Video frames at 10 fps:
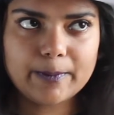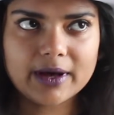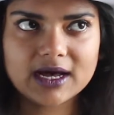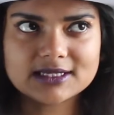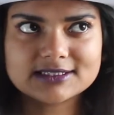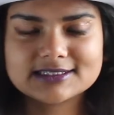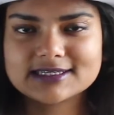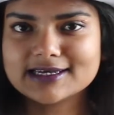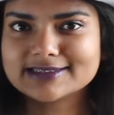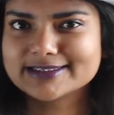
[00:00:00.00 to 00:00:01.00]
but
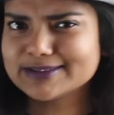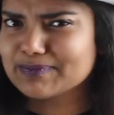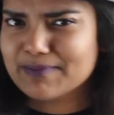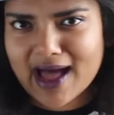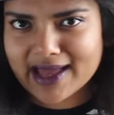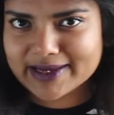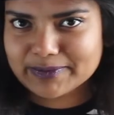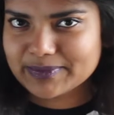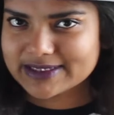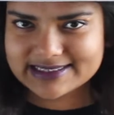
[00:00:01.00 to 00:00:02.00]
it's
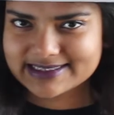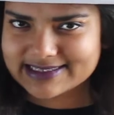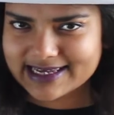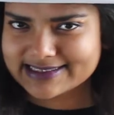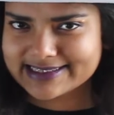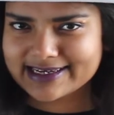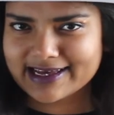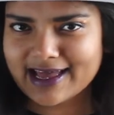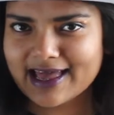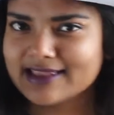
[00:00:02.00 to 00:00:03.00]
my business
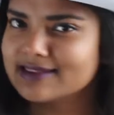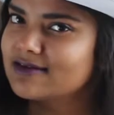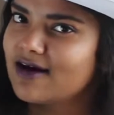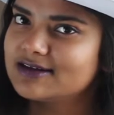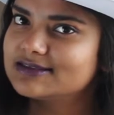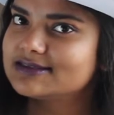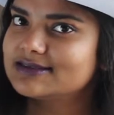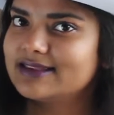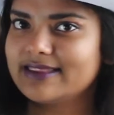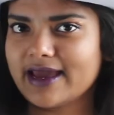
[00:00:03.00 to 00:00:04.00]
idea and not
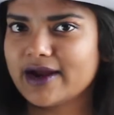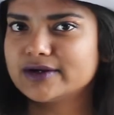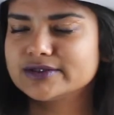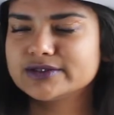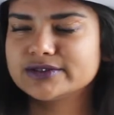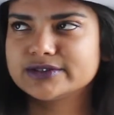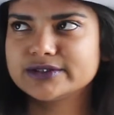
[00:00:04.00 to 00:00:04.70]
theirs.